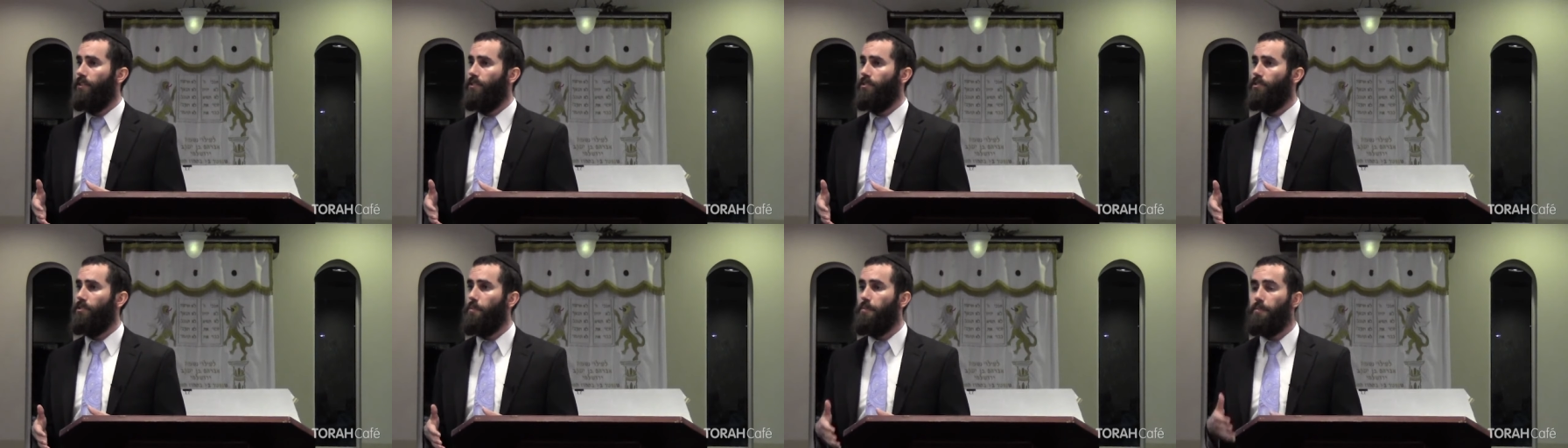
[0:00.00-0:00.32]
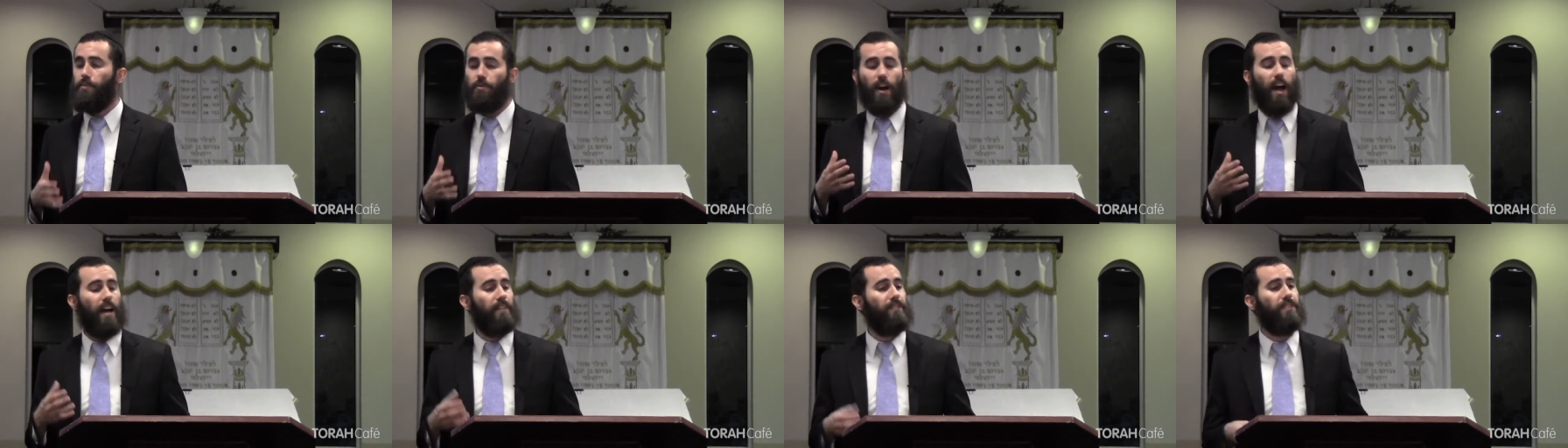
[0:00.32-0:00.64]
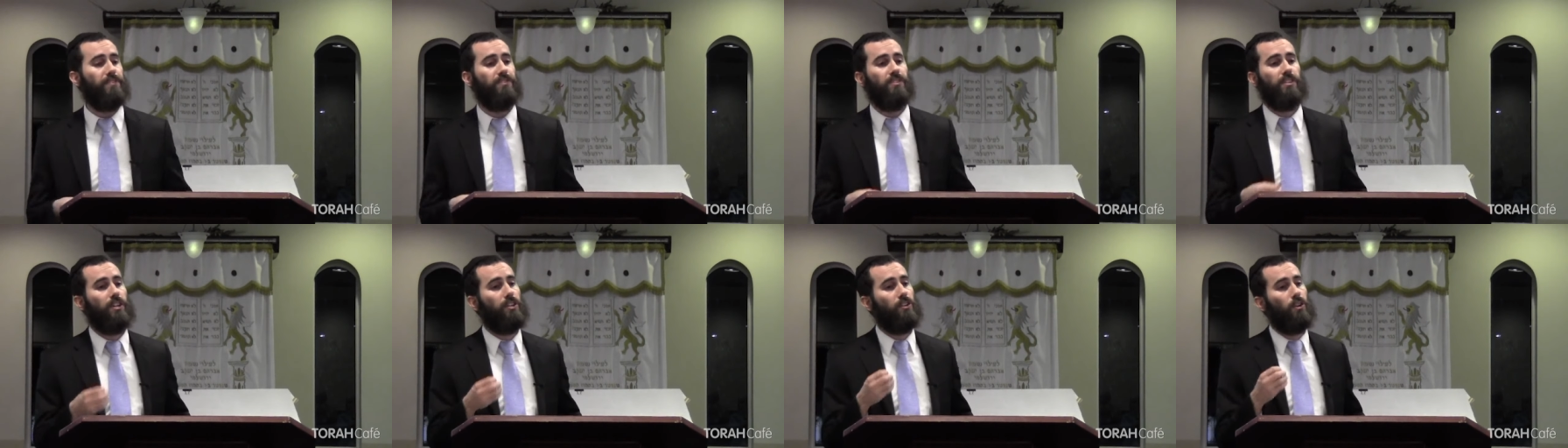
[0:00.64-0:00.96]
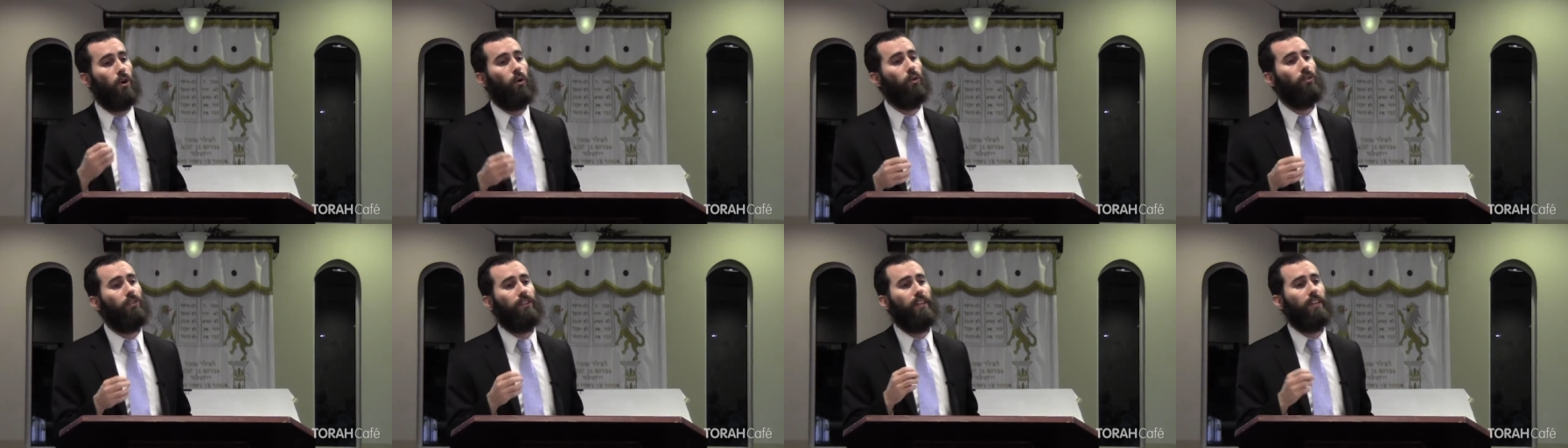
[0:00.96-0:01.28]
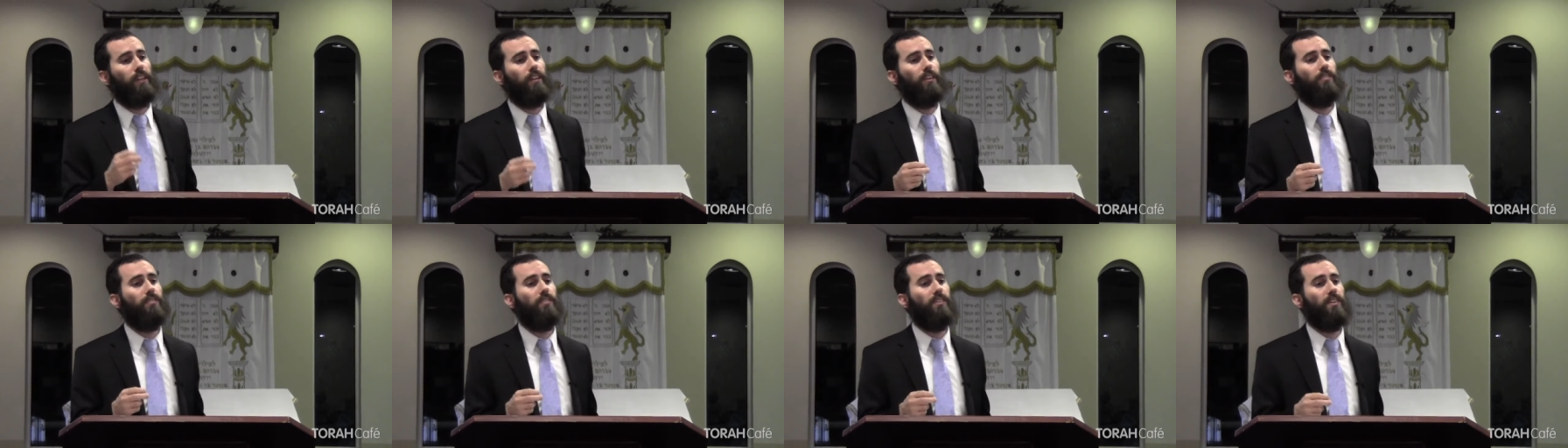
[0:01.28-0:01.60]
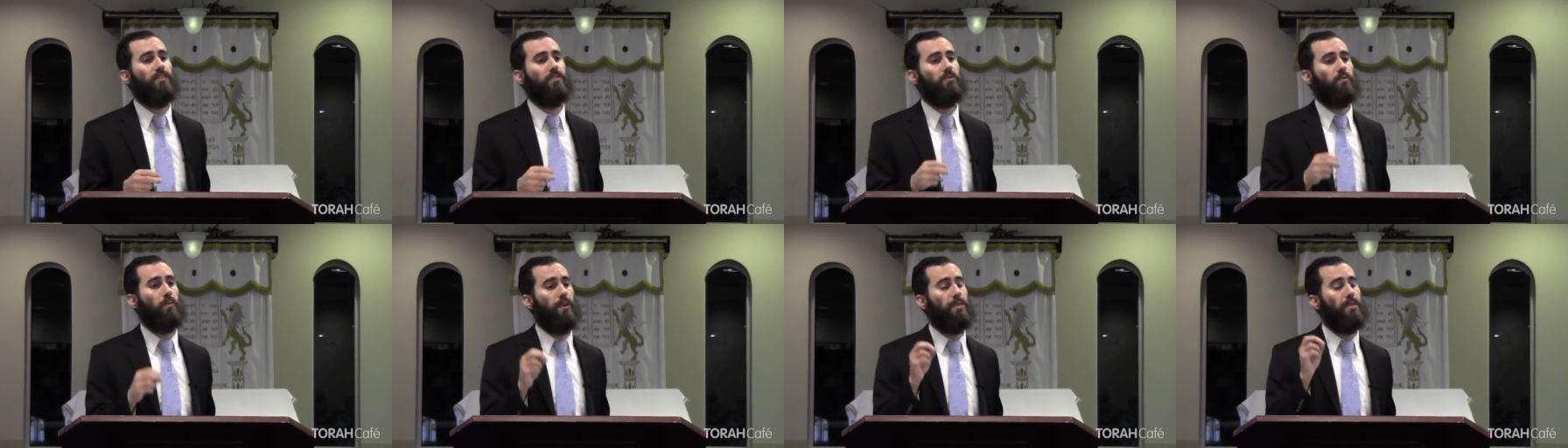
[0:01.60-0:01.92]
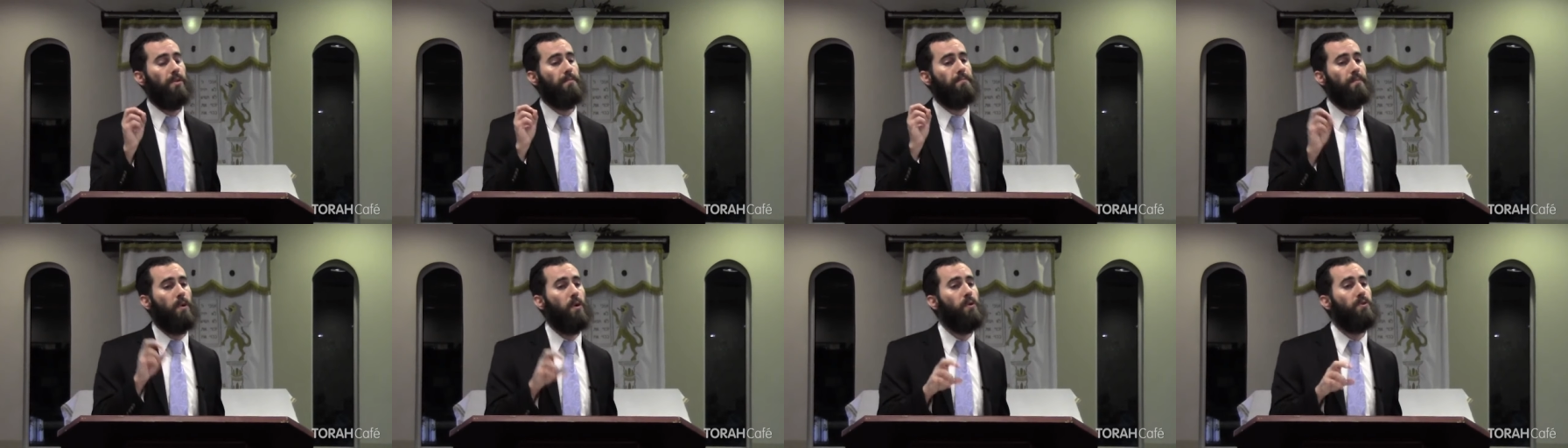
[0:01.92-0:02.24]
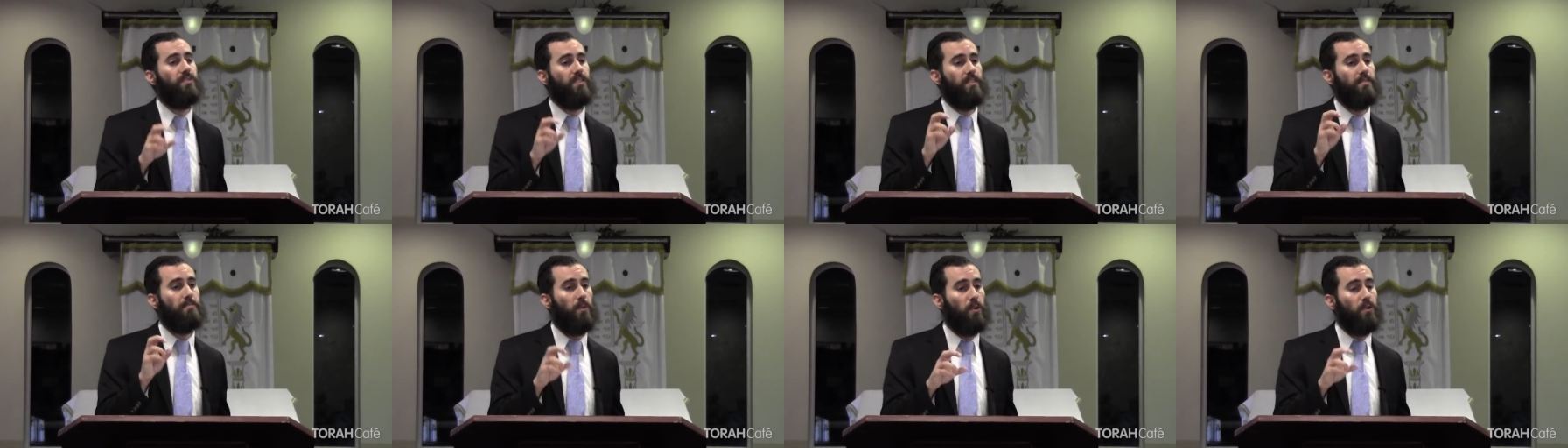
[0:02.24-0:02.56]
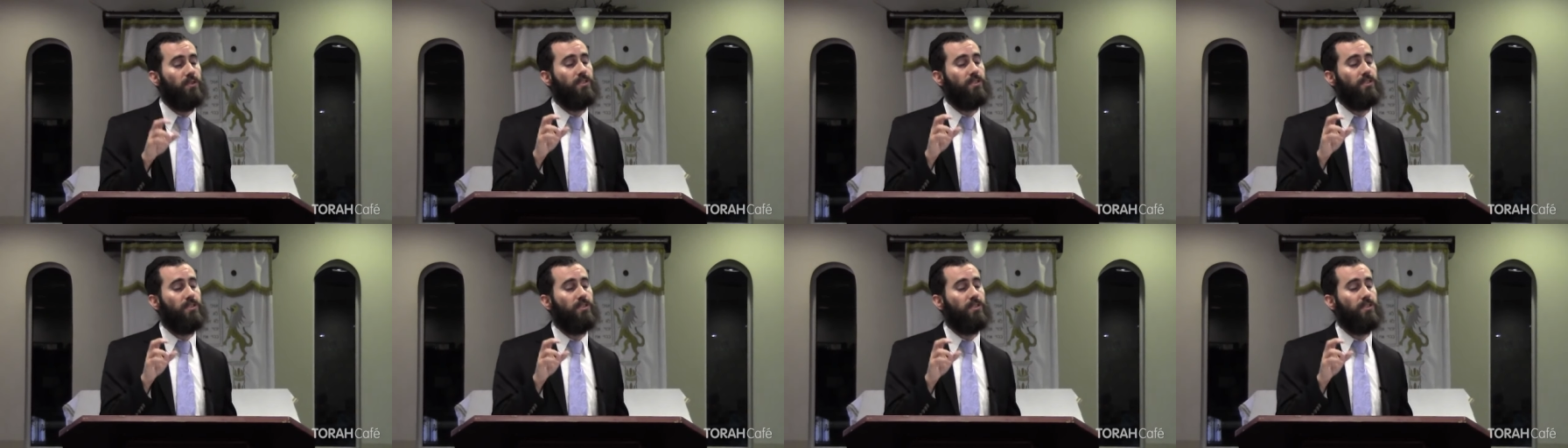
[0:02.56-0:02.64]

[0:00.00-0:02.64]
So prophecy can only exist when the most